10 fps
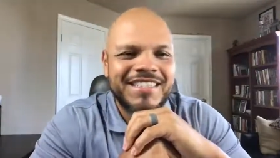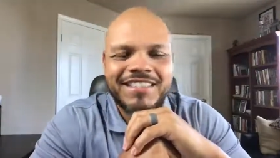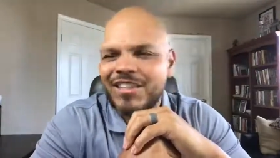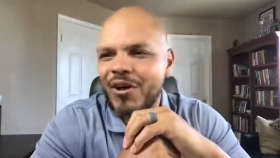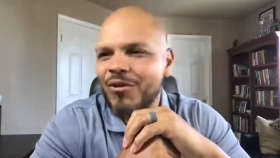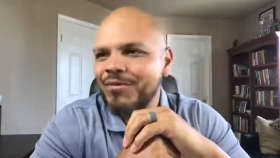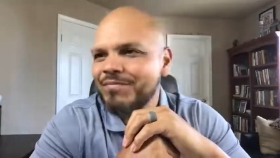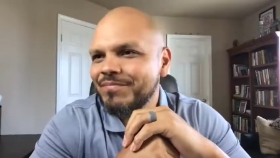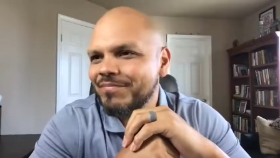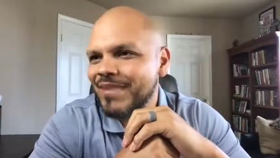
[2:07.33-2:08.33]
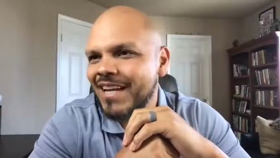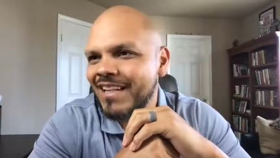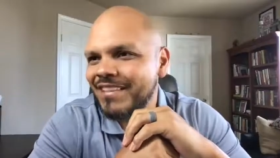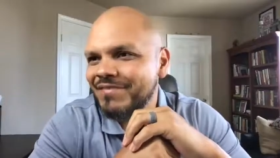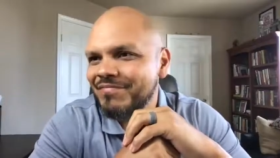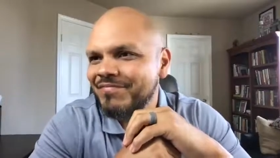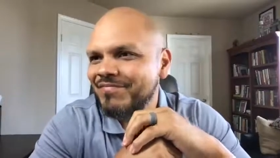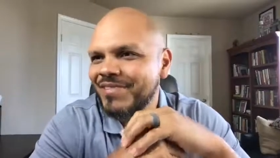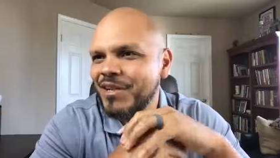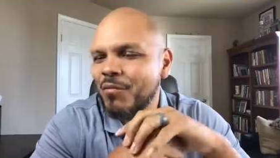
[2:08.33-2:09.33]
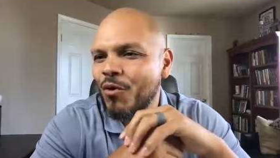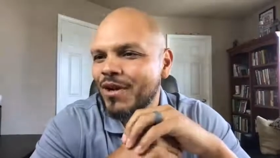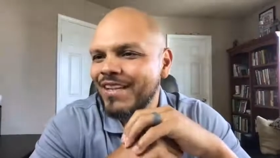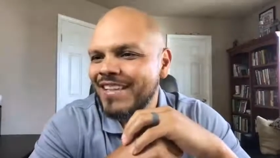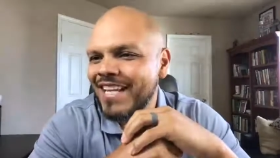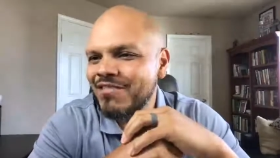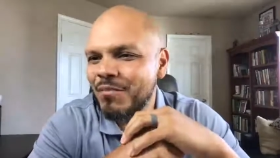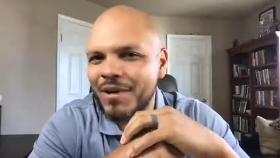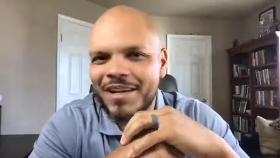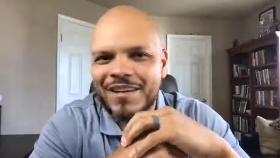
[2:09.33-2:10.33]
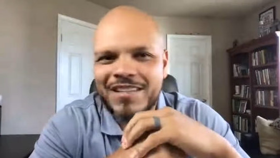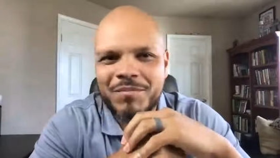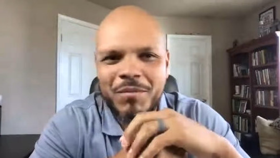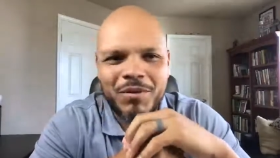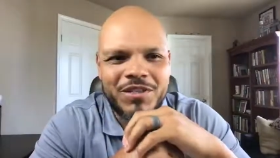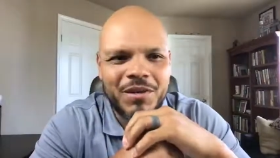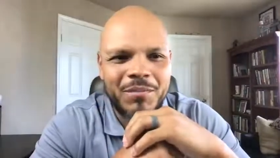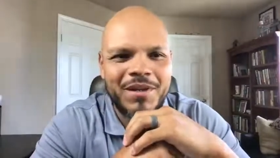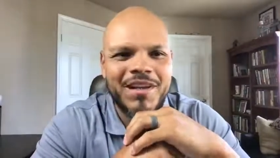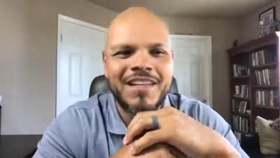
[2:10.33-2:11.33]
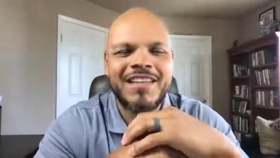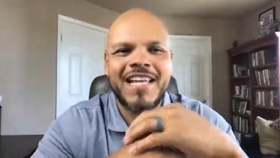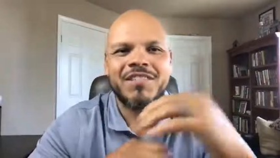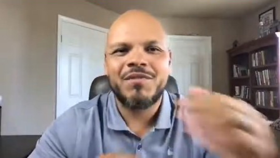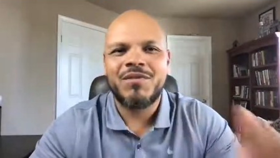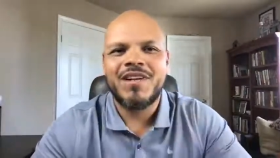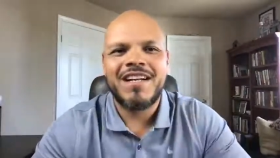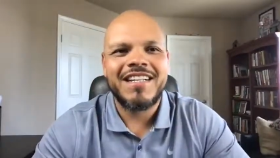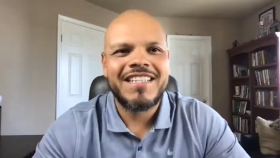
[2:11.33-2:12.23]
So, hey, good morning. Thanks for being here. As people are jumping on, thanks for uh,